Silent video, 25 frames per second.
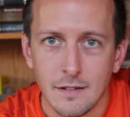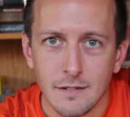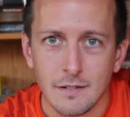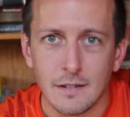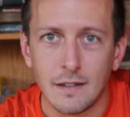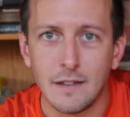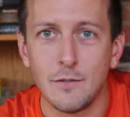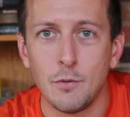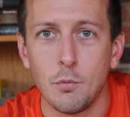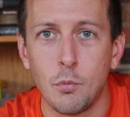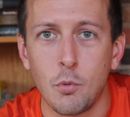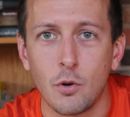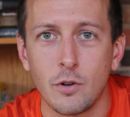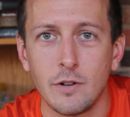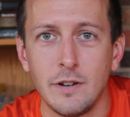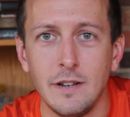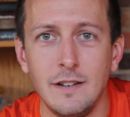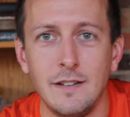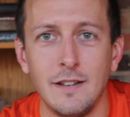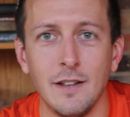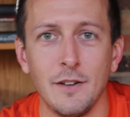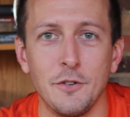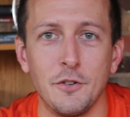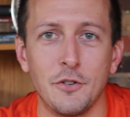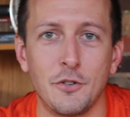give a more
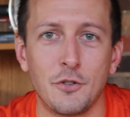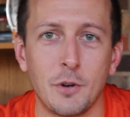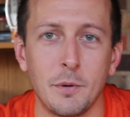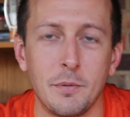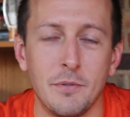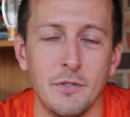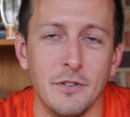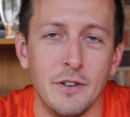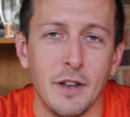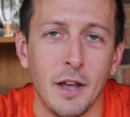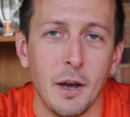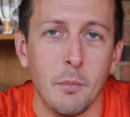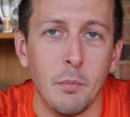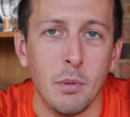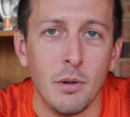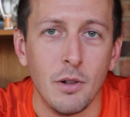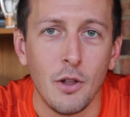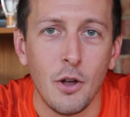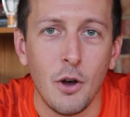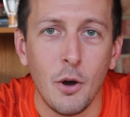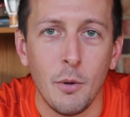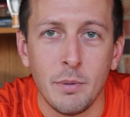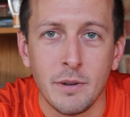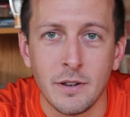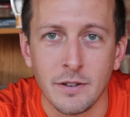detailed description down
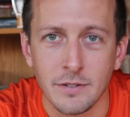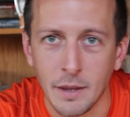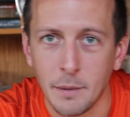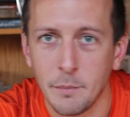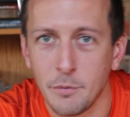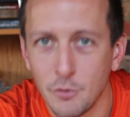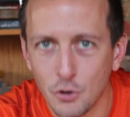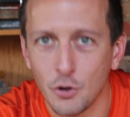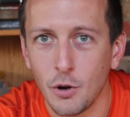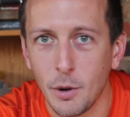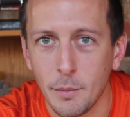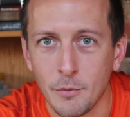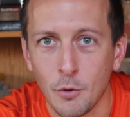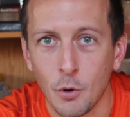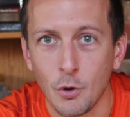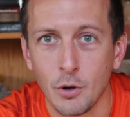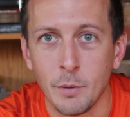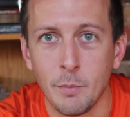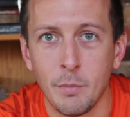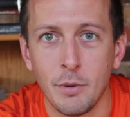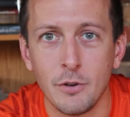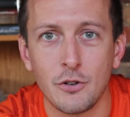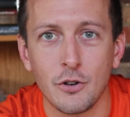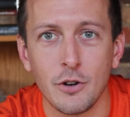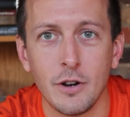below because I'm sure I'm going to
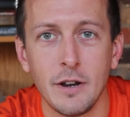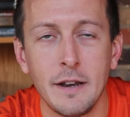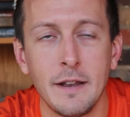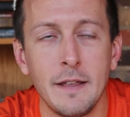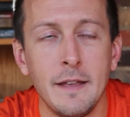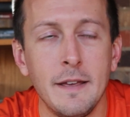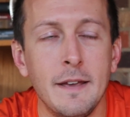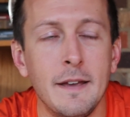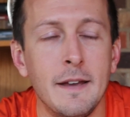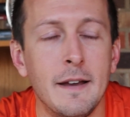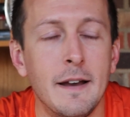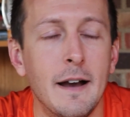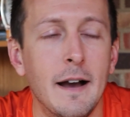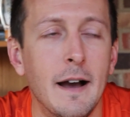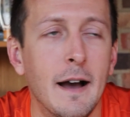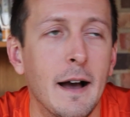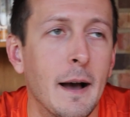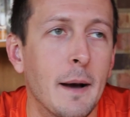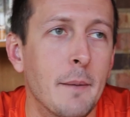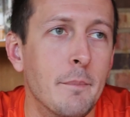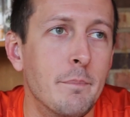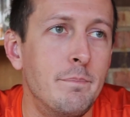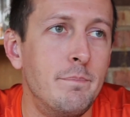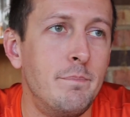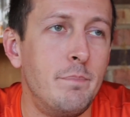butcher it.
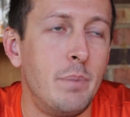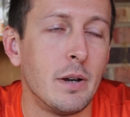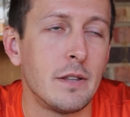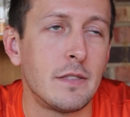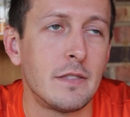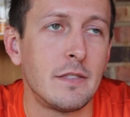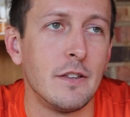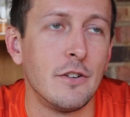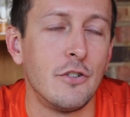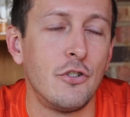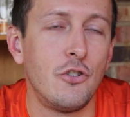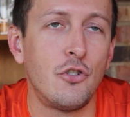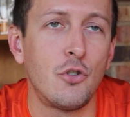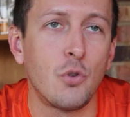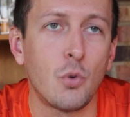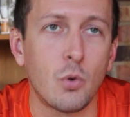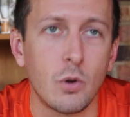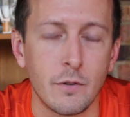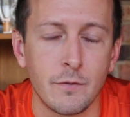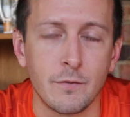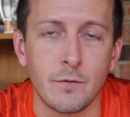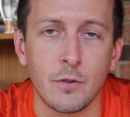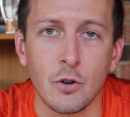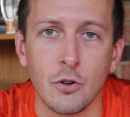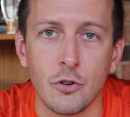But the
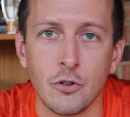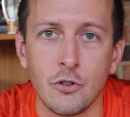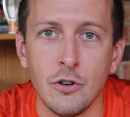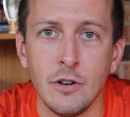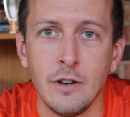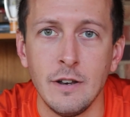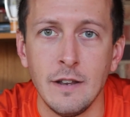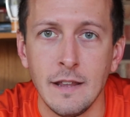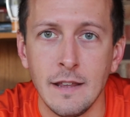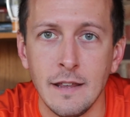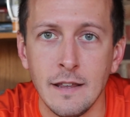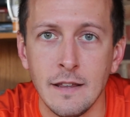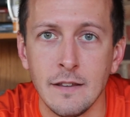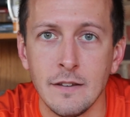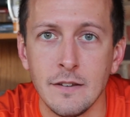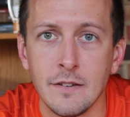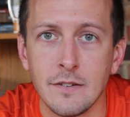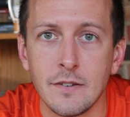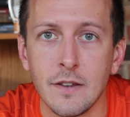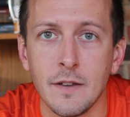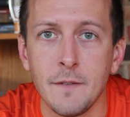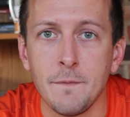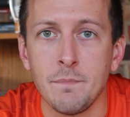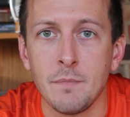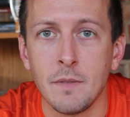short version
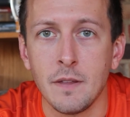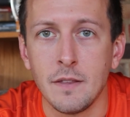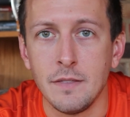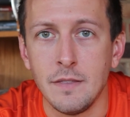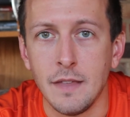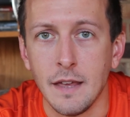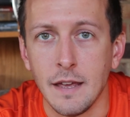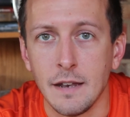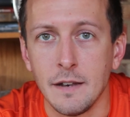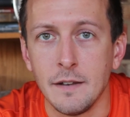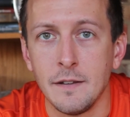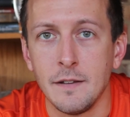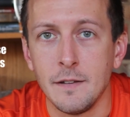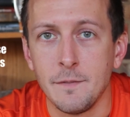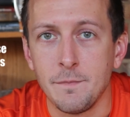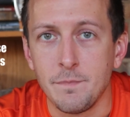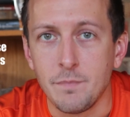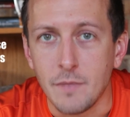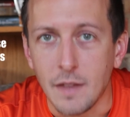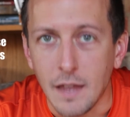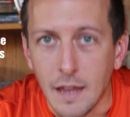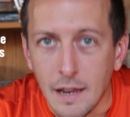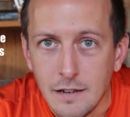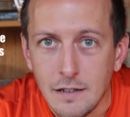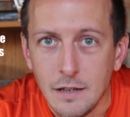is that
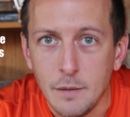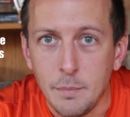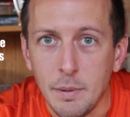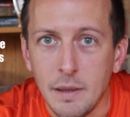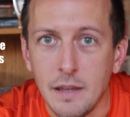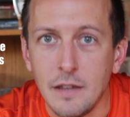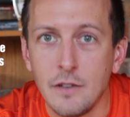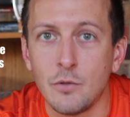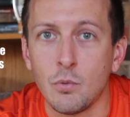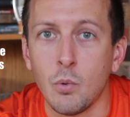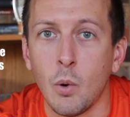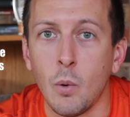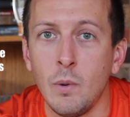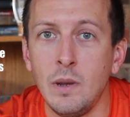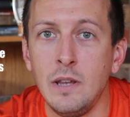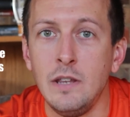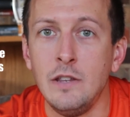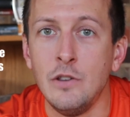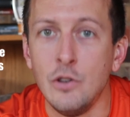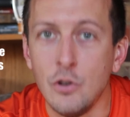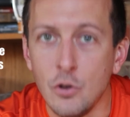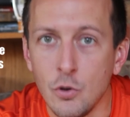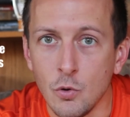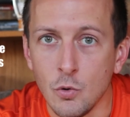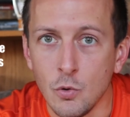ATP is what we
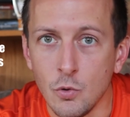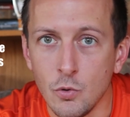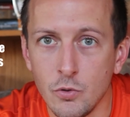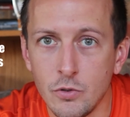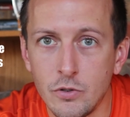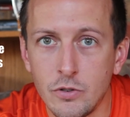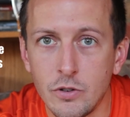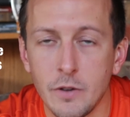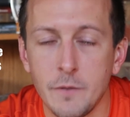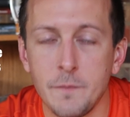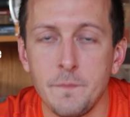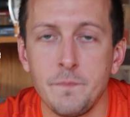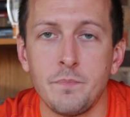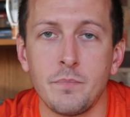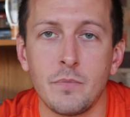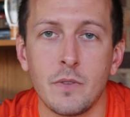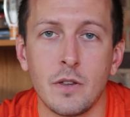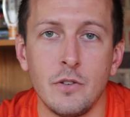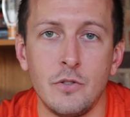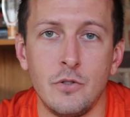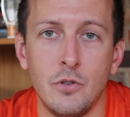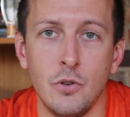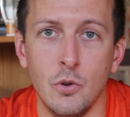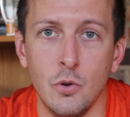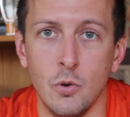use
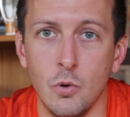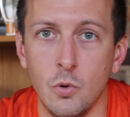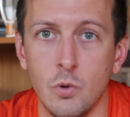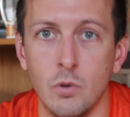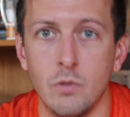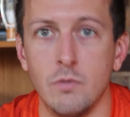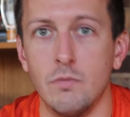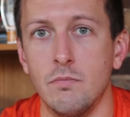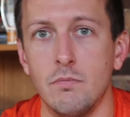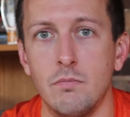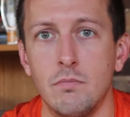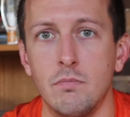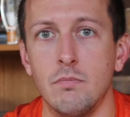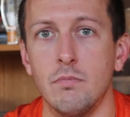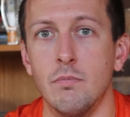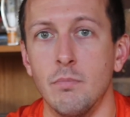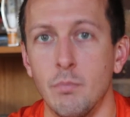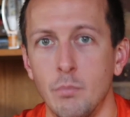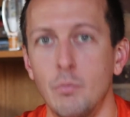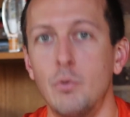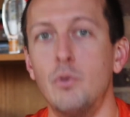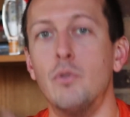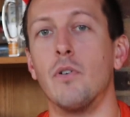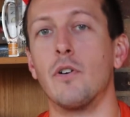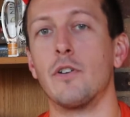to
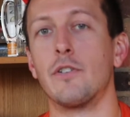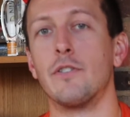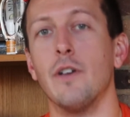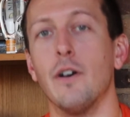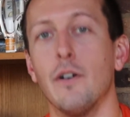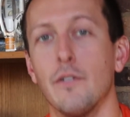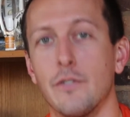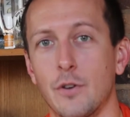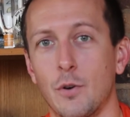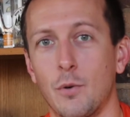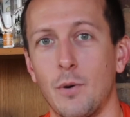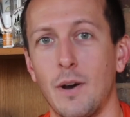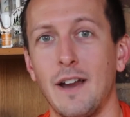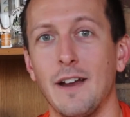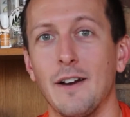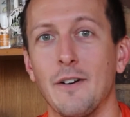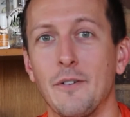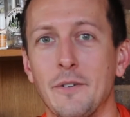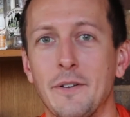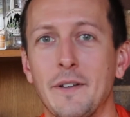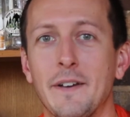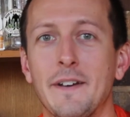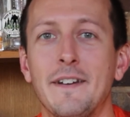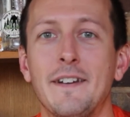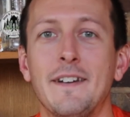move ourselves around.